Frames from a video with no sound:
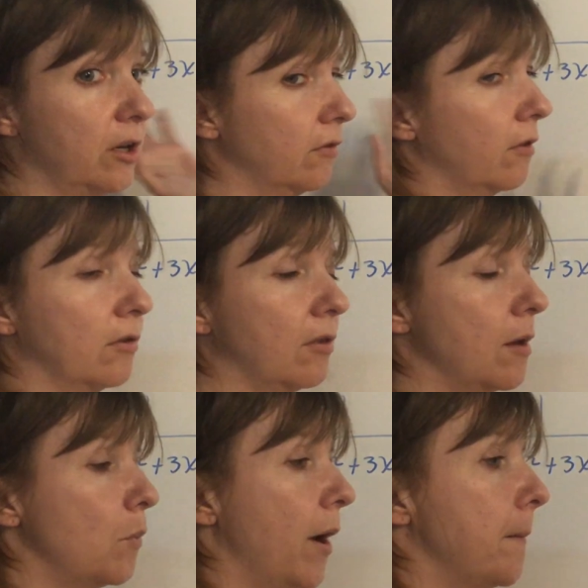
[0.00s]
it the
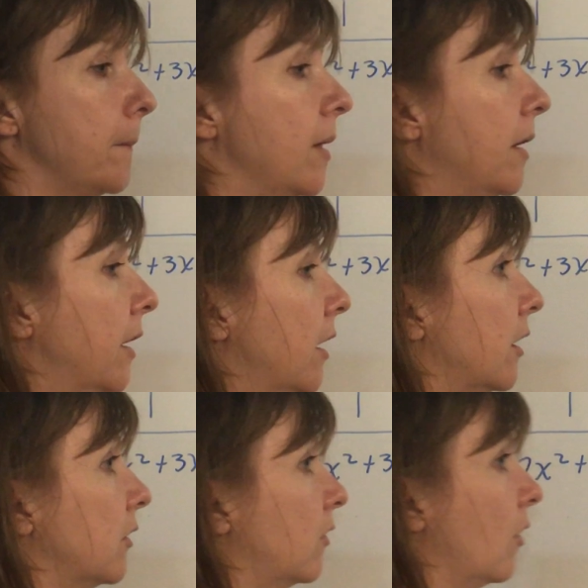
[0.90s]
same way.
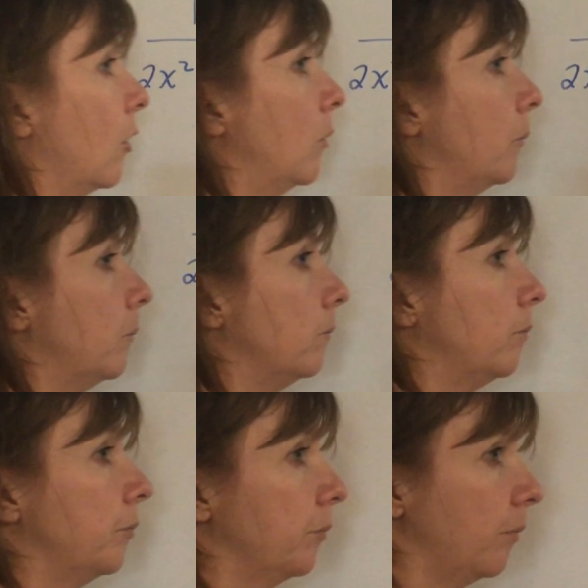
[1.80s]
So
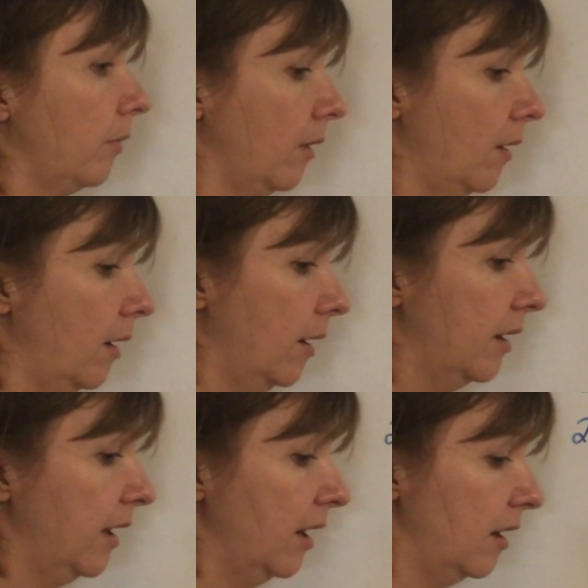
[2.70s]

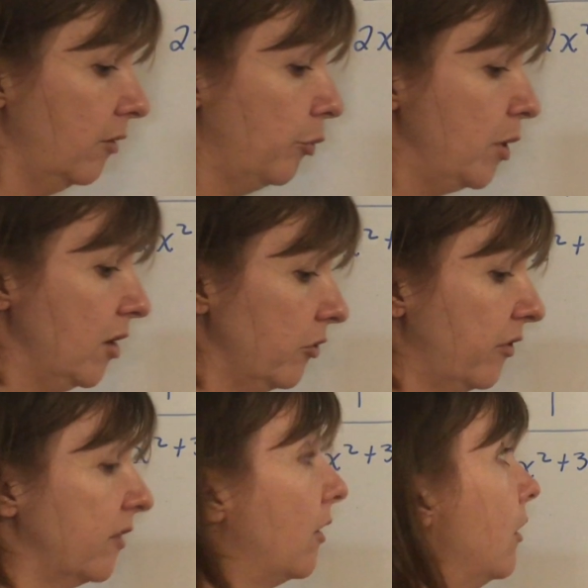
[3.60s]
again, if we are
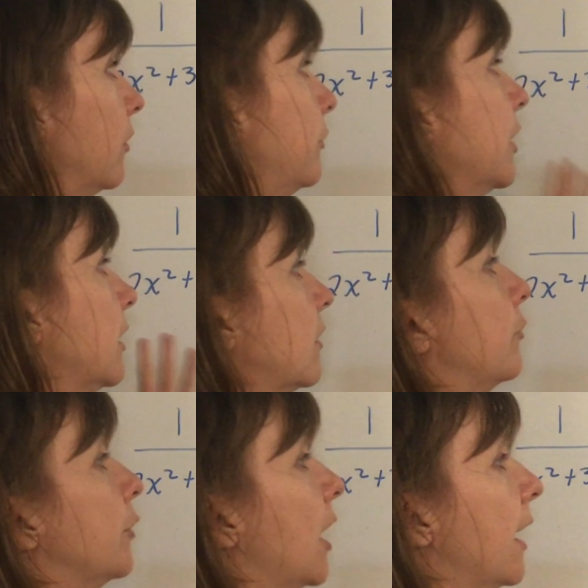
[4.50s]
solving
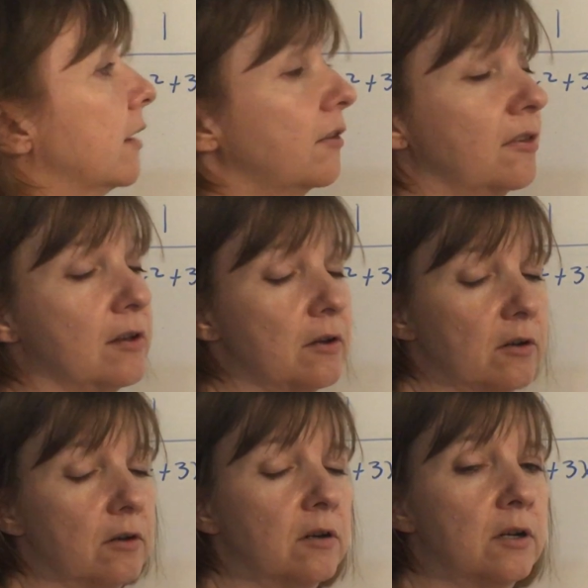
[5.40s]
for x
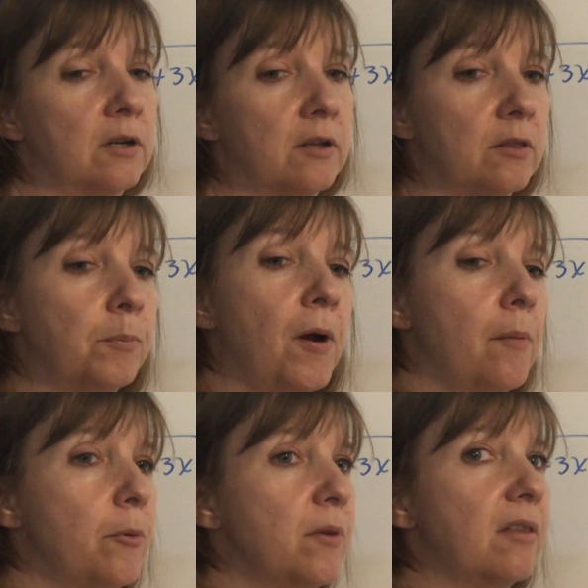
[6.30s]
here, the
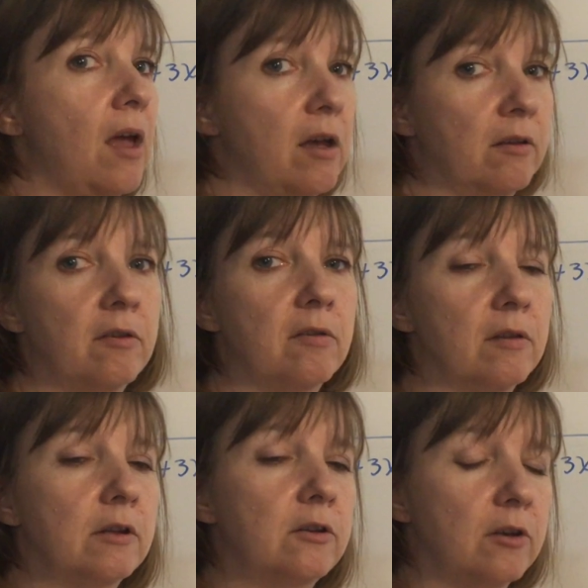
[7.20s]
problem is x is
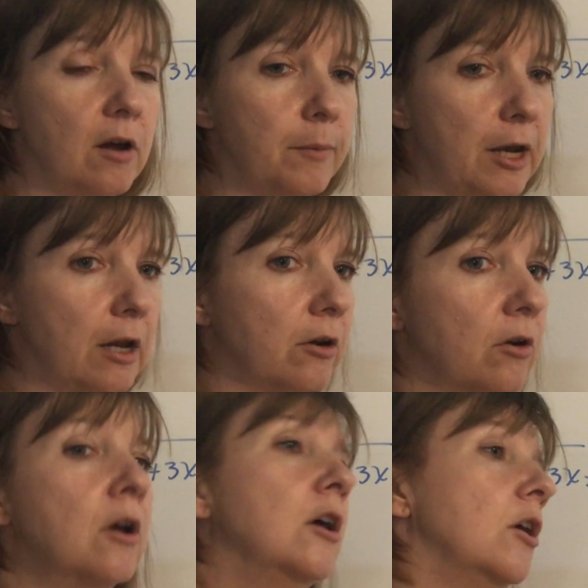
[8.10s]
in the denominator.
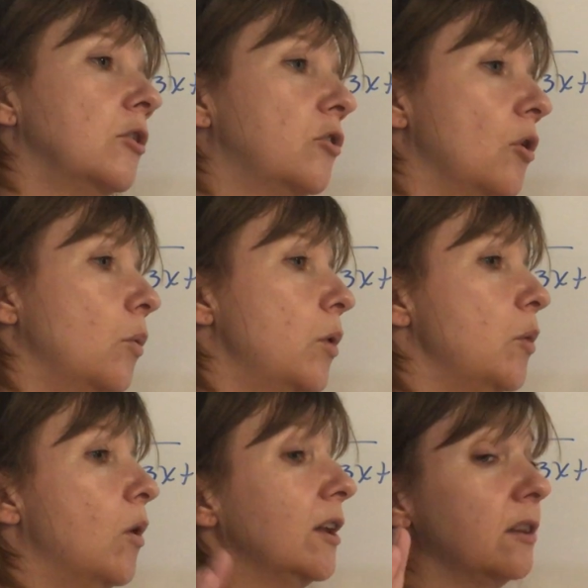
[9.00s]
So we
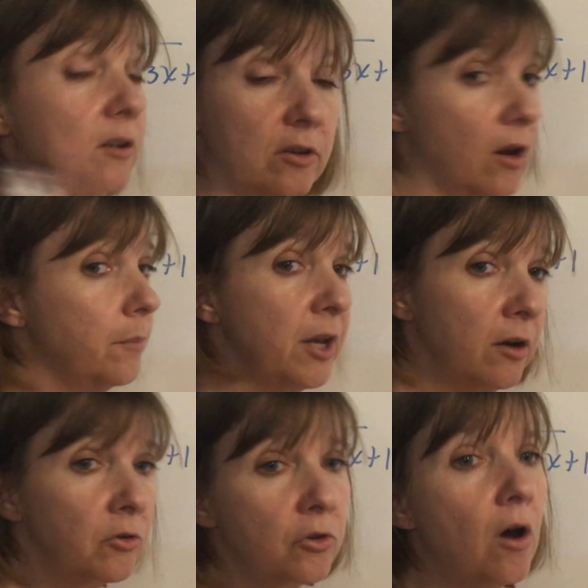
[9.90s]
want the
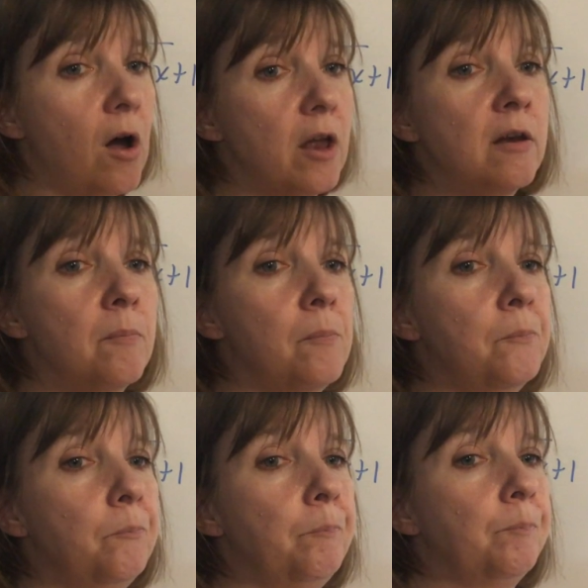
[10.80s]
denominators gone
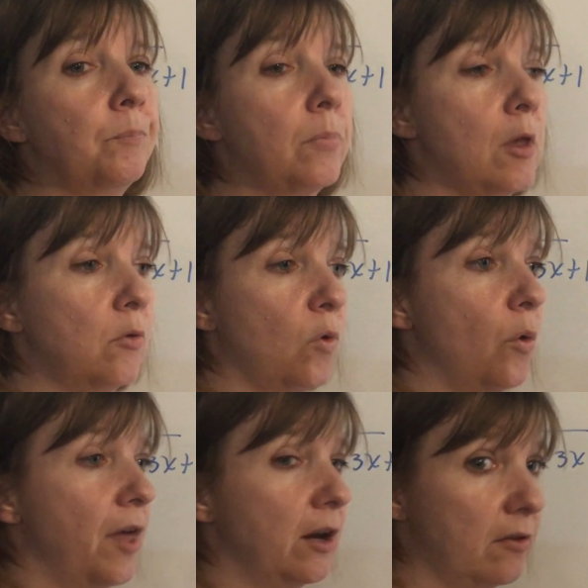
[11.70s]
so
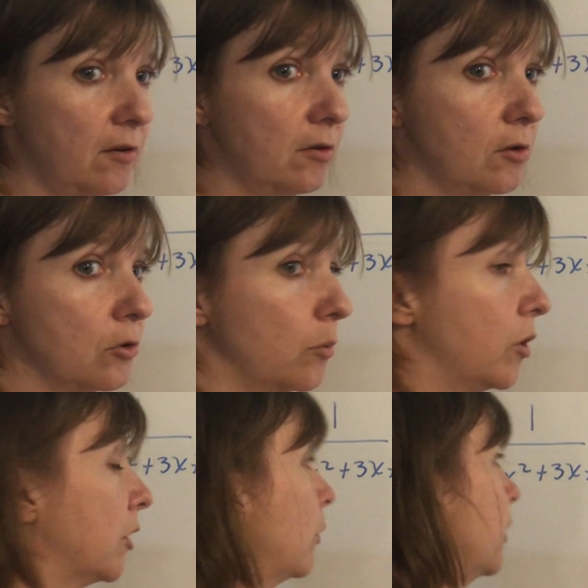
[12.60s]
that it's easier to work